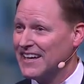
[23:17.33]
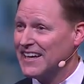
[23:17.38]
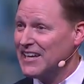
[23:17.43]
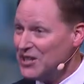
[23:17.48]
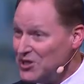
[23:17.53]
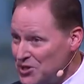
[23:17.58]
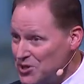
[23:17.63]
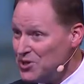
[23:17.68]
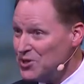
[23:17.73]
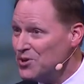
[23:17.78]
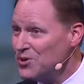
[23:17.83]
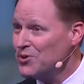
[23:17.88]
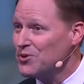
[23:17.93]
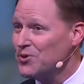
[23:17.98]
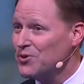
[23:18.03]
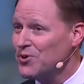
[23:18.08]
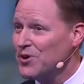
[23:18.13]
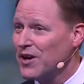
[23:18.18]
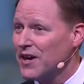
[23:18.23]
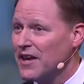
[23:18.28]
He
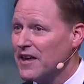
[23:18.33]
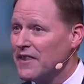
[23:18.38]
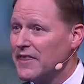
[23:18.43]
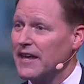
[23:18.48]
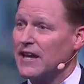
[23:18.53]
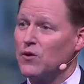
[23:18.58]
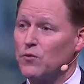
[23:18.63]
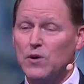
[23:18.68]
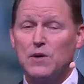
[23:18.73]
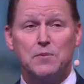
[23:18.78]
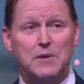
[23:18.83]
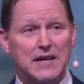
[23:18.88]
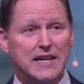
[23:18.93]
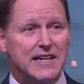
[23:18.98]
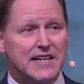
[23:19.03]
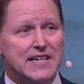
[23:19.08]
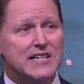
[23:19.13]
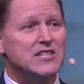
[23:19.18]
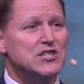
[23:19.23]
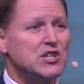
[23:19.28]
knew that it would
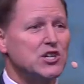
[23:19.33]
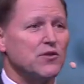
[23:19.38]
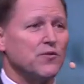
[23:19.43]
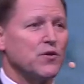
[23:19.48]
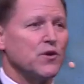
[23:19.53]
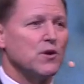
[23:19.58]
be easier